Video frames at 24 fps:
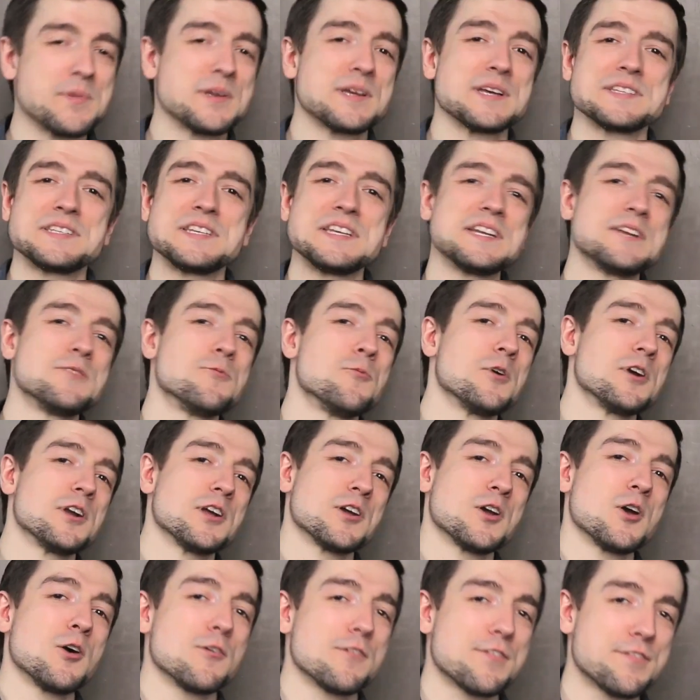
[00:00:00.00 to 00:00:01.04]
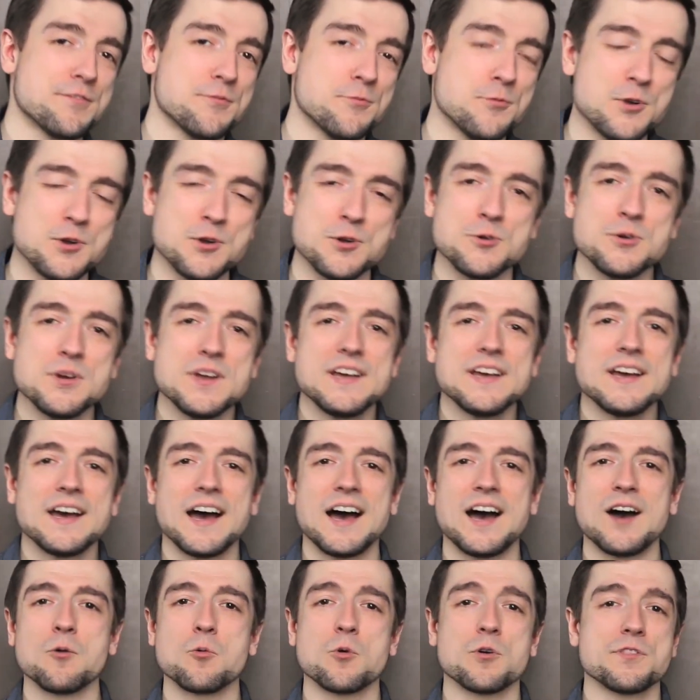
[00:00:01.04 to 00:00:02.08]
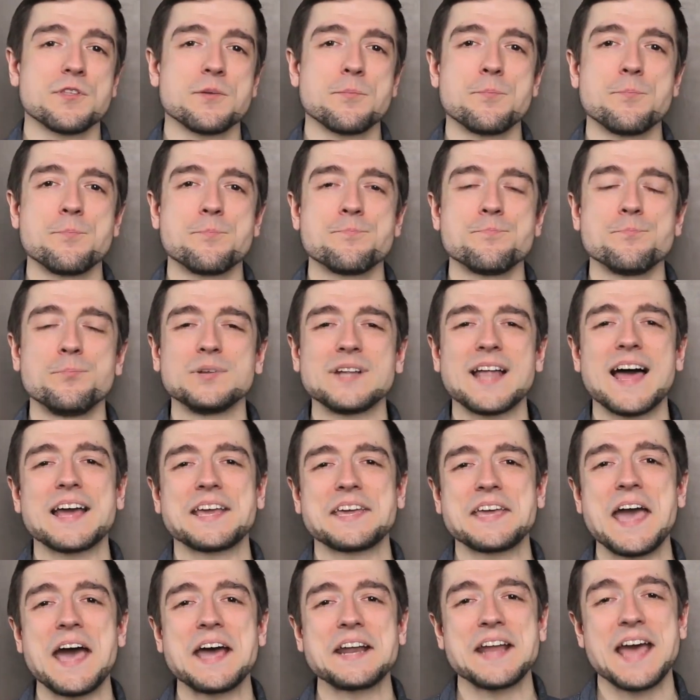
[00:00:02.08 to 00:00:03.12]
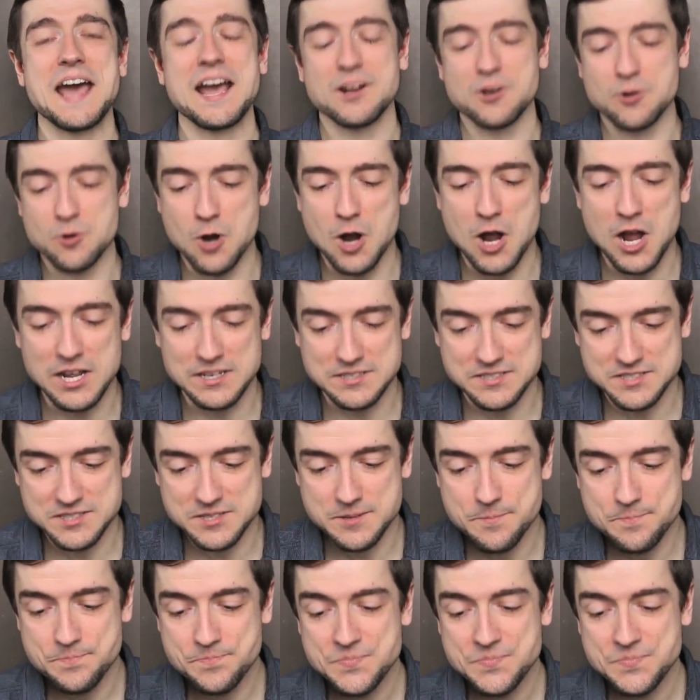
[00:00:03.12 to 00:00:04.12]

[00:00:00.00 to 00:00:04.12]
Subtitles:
Because he didn't want to go through where the black cat had crossed.